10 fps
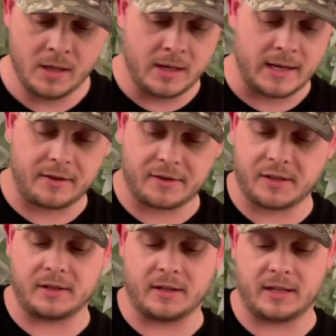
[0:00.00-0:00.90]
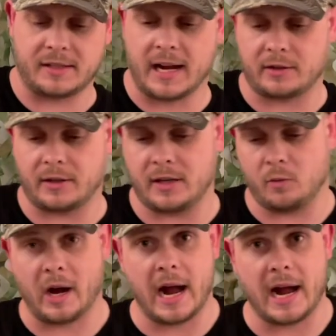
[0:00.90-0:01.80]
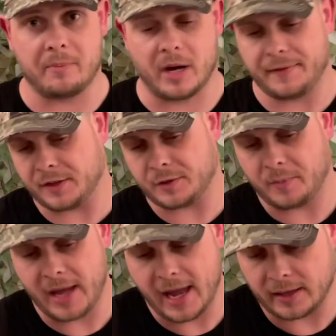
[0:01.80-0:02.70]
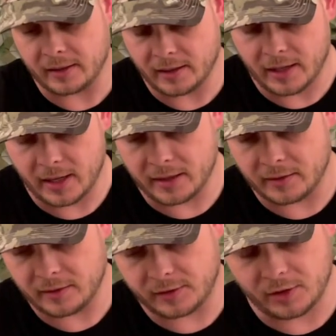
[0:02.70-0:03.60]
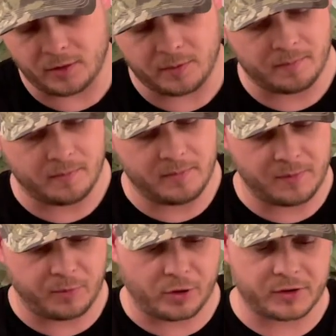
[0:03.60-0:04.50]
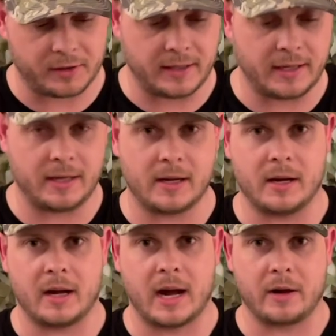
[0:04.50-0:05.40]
Now, this isn't exactly why I bought this bag. So me personally, I